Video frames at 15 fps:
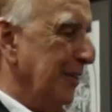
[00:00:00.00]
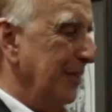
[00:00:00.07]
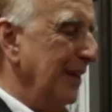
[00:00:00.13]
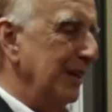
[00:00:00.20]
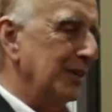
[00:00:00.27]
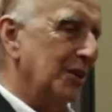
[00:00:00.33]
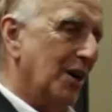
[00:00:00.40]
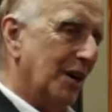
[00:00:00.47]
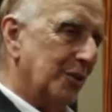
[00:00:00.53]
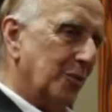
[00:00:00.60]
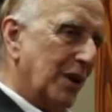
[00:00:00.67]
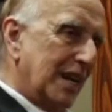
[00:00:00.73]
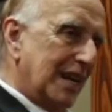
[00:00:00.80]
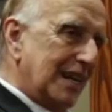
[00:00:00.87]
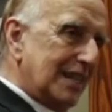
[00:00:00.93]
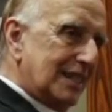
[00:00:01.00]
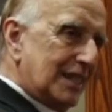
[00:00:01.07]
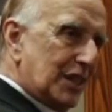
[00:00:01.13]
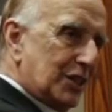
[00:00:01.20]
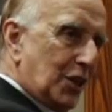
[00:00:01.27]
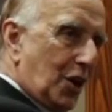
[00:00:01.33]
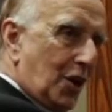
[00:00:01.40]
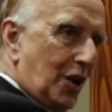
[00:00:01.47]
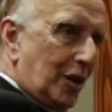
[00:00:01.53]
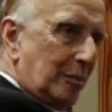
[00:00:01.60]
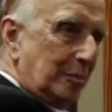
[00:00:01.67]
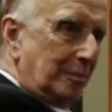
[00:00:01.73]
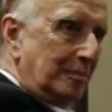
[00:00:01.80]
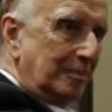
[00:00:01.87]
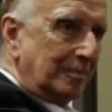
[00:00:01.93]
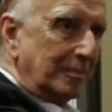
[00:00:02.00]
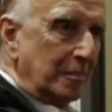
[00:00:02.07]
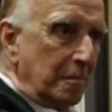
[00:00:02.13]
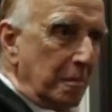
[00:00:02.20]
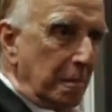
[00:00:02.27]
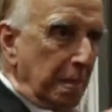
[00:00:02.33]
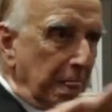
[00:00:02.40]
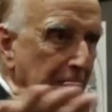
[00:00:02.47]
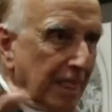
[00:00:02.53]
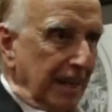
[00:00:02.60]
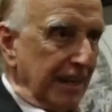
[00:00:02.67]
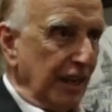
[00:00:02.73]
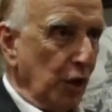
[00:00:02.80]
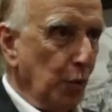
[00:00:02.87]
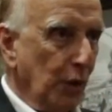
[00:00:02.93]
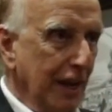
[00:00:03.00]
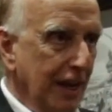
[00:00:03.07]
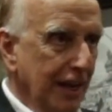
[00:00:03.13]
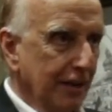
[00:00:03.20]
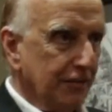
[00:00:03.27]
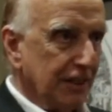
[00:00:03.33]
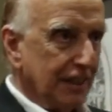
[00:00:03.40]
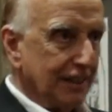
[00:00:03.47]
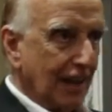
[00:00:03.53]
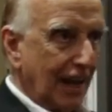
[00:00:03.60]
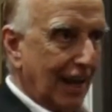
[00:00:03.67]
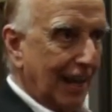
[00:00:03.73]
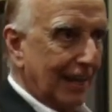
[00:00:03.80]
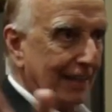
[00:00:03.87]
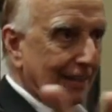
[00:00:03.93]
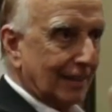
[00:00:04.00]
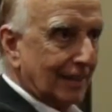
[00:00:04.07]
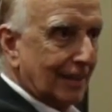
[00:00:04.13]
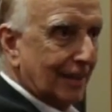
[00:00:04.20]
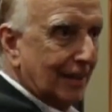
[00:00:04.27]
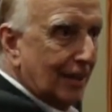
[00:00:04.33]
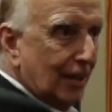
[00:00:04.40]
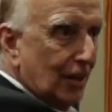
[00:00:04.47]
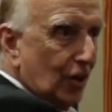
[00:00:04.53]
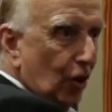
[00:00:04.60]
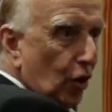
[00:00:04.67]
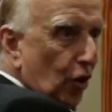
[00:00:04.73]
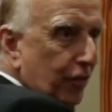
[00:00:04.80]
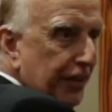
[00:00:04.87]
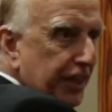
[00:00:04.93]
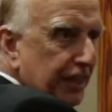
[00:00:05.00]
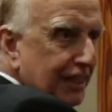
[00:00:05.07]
Then God raised his arm, and he waved his hand over the